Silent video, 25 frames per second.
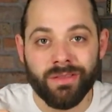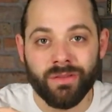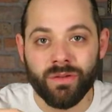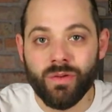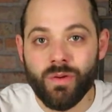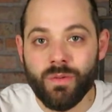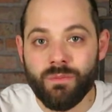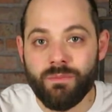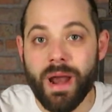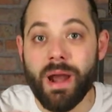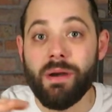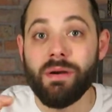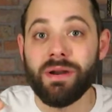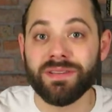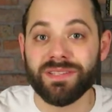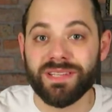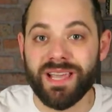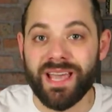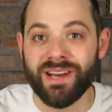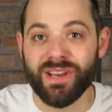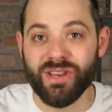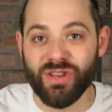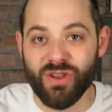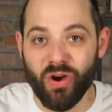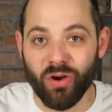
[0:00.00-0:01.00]
2 parents
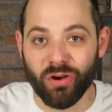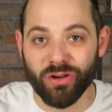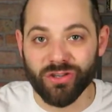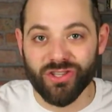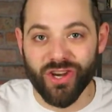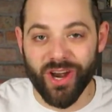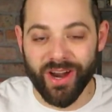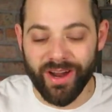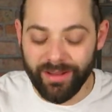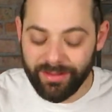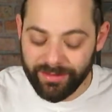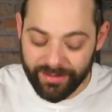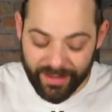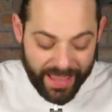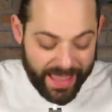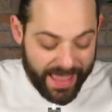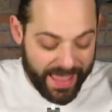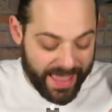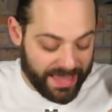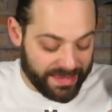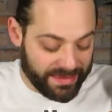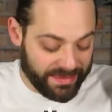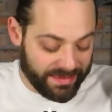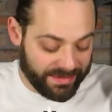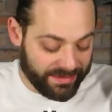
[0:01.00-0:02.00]
and a young child,
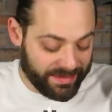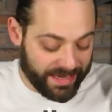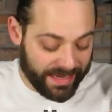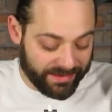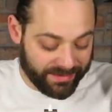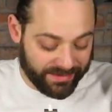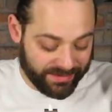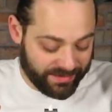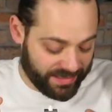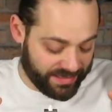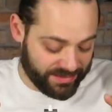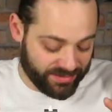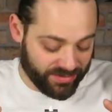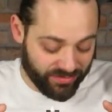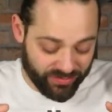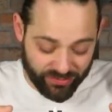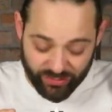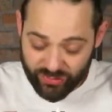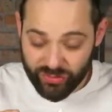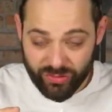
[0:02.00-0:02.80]
and that is